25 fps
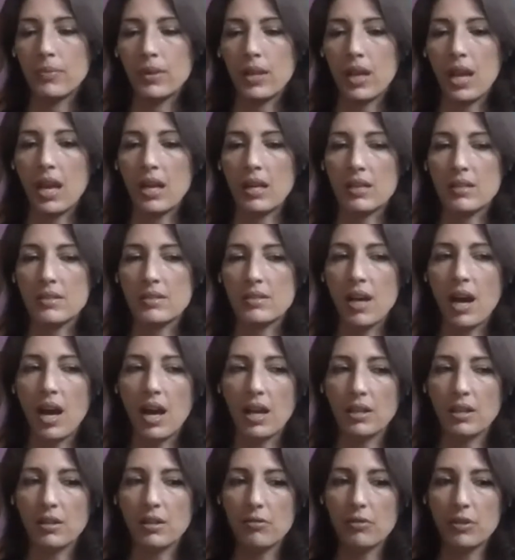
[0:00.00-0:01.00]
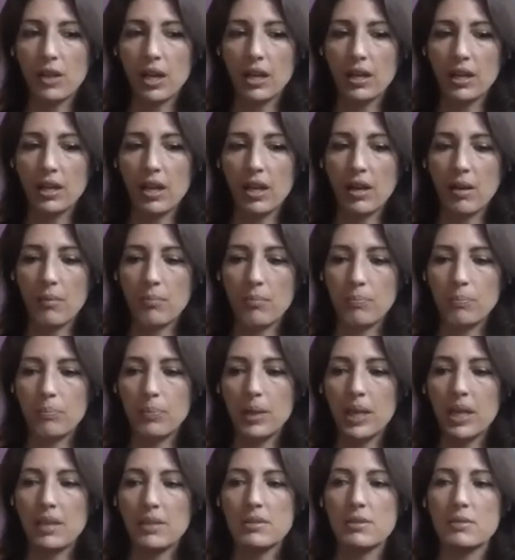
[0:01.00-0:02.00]
And it's kind of like a
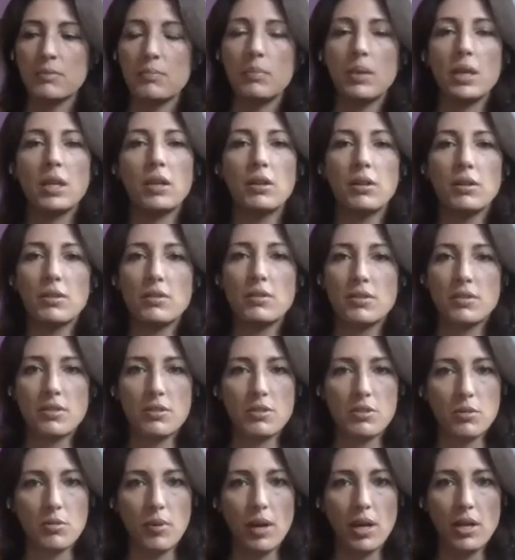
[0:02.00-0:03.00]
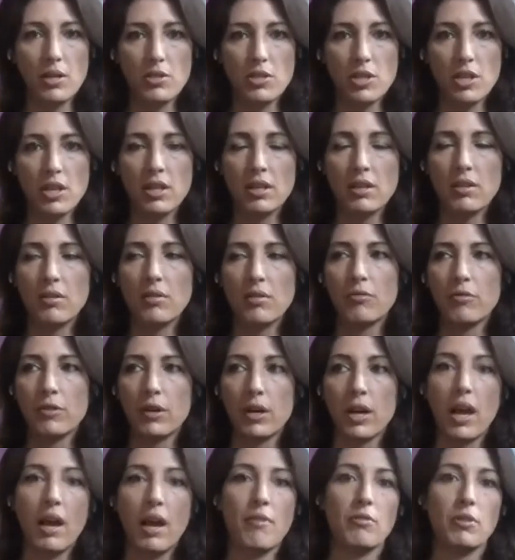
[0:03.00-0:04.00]
piecemeal situation for
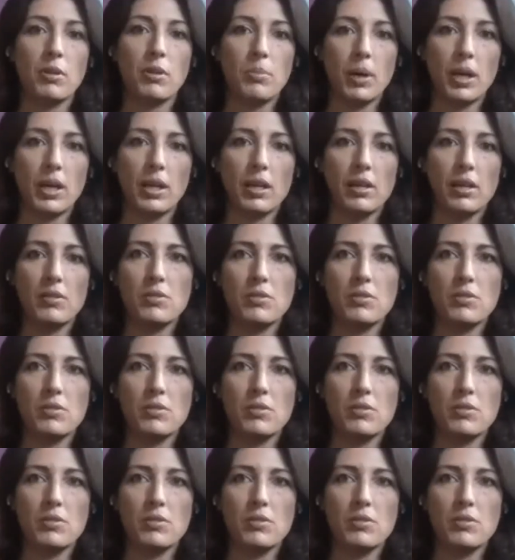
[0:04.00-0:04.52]
everybody.